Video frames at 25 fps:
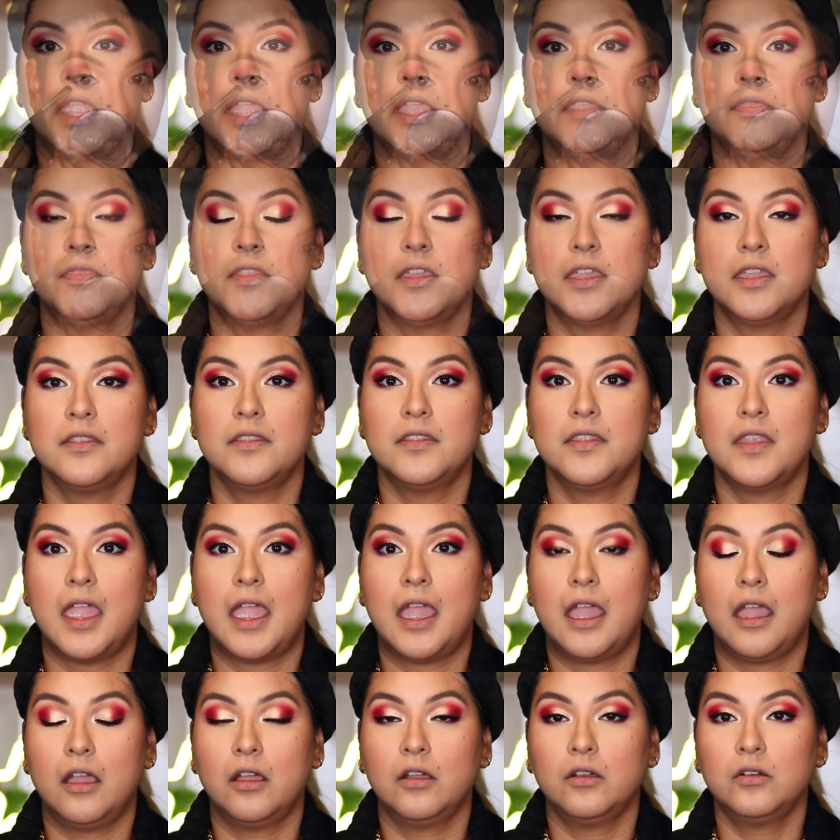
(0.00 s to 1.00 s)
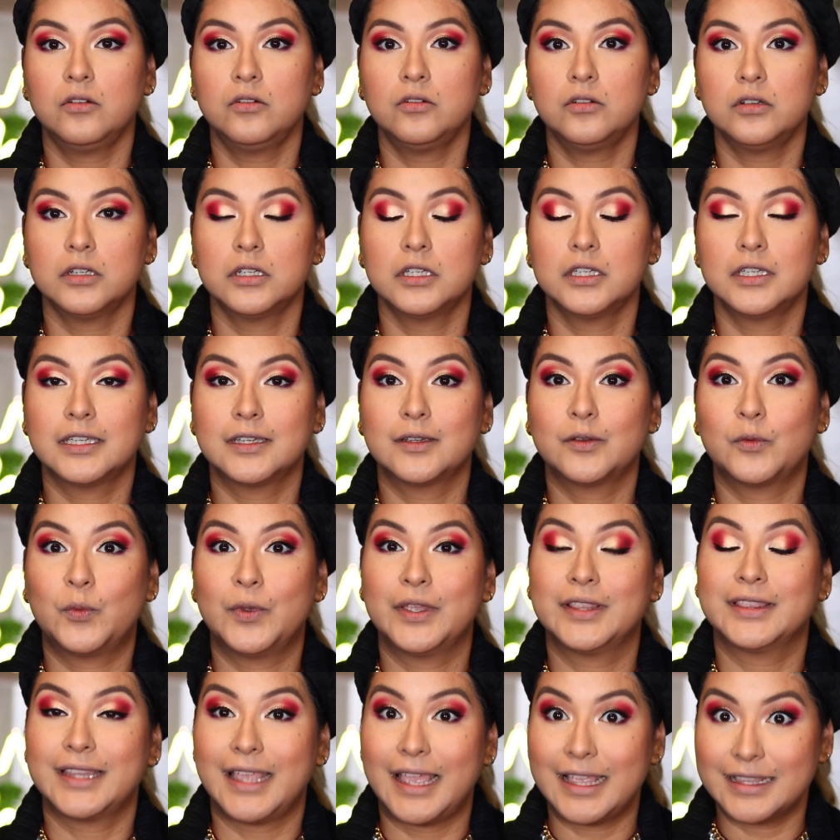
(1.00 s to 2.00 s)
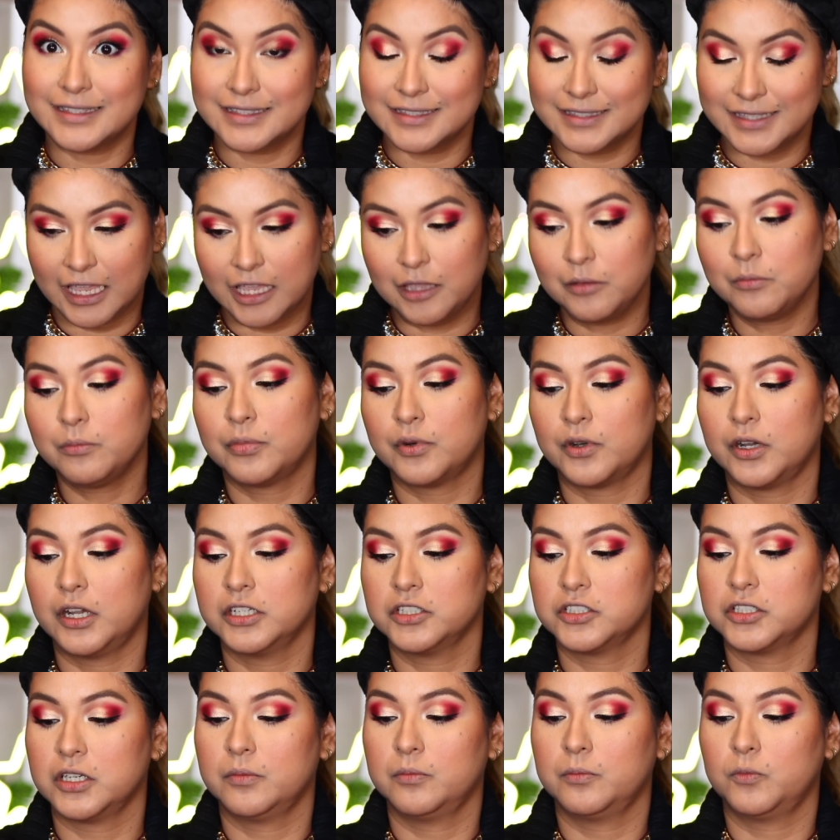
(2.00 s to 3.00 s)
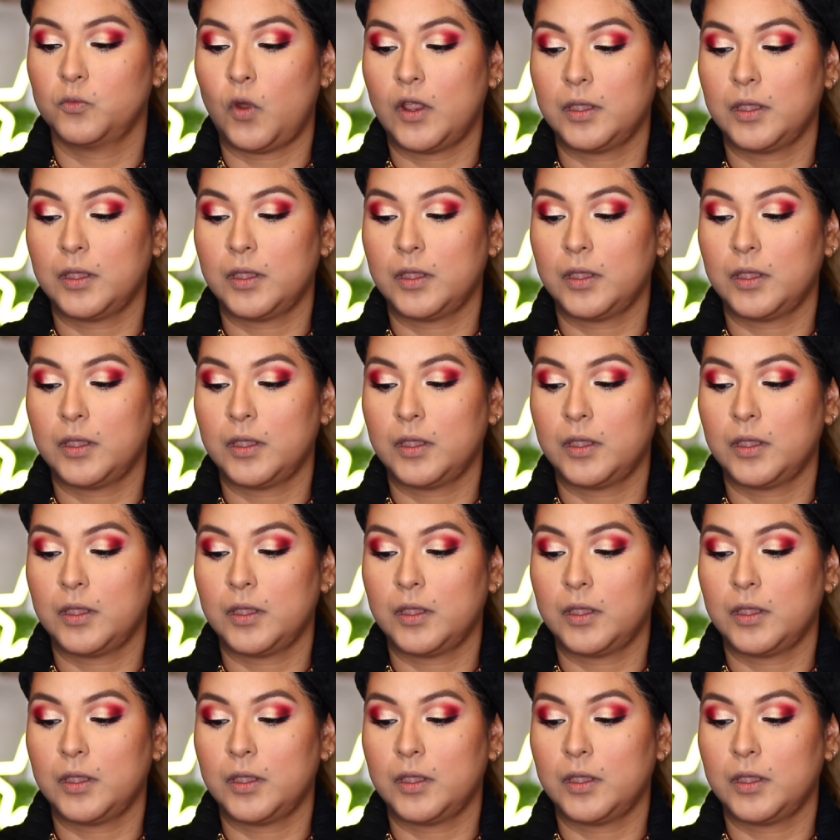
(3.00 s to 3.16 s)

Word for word: And then now with that same brush, I'm